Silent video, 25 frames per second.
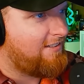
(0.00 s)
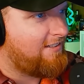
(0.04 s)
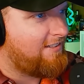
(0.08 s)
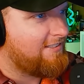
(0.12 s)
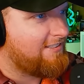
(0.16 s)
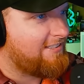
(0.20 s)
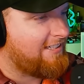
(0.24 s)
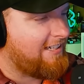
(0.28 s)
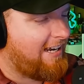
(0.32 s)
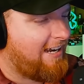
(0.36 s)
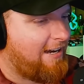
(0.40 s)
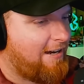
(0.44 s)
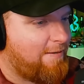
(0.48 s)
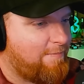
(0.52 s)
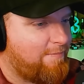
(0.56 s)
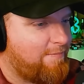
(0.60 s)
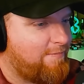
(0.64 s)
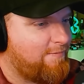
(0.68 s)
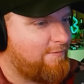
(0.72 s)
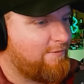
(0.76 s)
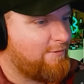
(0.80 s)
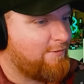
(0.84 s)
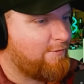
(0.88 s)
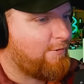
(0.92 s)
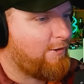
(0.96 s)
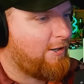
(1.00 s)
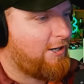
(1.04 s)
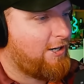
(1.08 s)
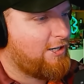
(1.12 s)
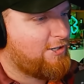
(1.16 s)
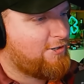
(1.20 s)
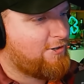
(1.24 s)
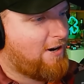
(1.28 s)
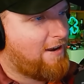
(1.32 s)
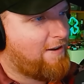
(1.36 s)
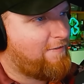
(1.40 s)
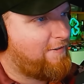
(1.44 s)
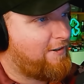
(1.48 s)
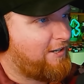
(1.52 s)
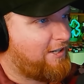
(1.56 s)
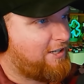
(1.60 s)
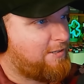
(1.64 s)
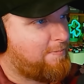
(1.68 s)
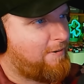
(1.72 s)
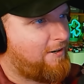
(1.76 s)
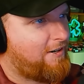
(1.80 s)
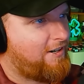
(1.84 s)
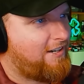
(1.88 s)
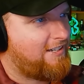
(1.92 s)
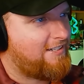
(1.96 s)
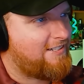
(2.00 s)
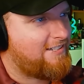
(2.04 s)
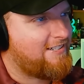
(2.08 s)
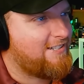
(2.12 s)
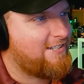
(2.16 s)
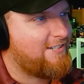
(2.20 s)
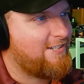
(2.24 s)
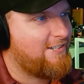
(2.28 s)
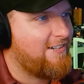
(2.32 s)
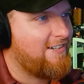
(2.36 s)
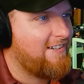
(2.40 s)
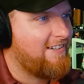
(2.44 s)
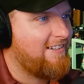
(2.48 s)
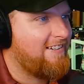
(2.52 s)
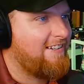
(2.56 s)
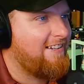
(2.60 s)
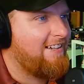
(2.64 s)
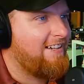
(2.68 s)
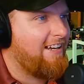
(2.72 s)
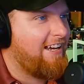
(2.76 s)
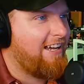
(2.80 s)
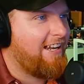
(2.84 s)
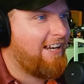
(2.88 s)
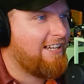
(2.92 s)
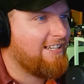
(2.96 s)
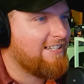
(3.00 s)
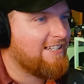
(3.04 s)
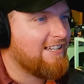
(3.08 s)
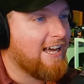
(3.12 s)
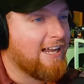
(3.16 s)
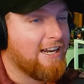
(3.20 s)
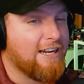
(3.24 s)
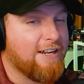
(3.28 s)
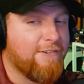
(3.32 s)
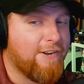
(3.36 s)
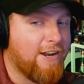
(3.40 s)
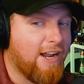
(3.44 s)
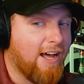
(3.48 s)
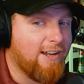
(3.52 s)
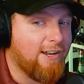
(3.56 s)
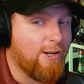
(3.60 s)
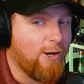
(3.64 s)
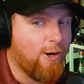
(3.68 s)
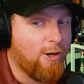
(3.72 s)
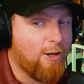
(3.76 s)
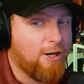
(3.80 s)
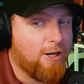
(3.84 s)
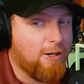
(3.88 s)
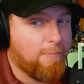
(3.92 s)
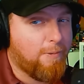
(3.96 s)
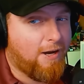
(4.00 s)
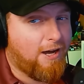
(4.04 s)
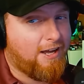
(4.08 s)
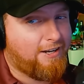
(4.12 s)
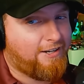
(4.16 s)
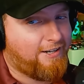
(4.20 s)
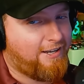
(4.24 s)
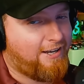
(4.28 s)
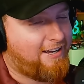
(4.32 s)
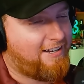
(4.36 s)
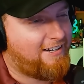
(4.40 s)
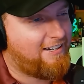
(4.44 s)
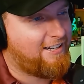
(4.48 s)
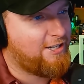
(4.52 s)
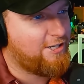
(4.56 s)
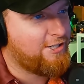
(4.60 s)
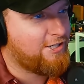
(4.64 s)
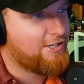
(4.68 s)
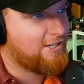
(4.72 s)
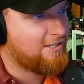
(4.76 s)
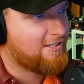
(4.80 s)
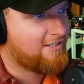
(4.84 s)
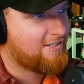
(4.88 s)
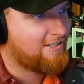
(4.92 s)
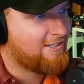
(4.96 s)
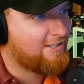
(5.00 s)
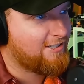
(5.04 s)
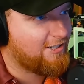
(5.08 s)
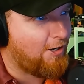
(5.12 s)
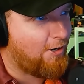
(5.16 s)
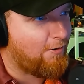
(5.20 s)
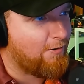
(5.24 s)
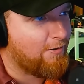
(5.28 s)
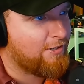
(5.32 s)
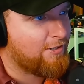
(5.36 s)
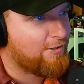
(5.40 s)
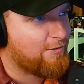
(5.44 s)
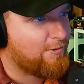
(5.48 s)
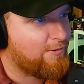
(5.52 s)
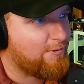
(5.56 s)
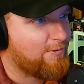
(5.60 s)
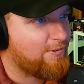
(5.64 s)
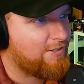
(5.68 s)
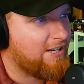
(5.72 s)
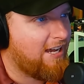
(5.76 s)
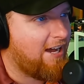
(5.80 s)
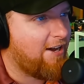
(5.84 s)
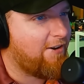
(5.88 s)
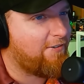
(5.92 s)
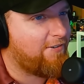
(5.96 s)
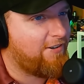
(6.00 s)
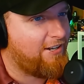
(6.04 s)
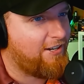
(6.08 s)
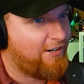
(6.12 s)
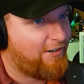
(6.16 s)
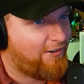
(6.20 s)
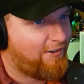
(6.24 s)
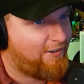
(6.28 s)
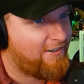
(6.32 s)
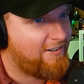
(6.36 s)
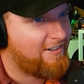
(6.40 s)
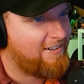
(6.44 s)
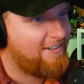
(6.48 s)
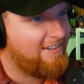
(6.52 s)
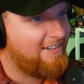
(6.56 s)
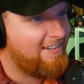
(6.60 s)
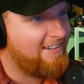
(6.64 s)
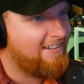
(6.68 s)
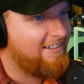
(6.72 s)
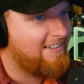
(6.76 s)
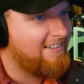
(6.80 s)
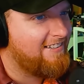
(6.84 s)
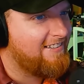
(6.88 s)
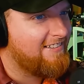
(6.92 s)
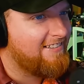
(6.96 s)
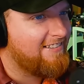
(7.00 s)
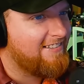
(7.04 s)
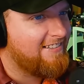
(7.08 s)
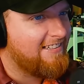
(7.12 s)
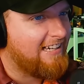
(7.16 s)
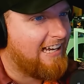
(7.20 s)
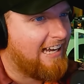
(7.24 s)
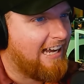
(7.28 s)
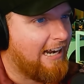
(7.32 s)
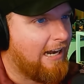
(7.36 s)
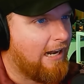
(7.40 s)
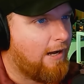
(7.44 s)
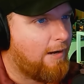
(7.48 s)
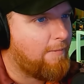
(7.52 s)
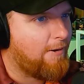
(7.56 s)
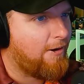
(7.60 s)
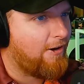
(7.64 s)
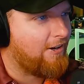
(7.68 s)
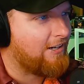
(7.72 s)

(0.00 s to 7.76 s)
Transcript: Damn, what a driving experience. And he's not even on the Autobahn yet. He's just going through town here. And I'm all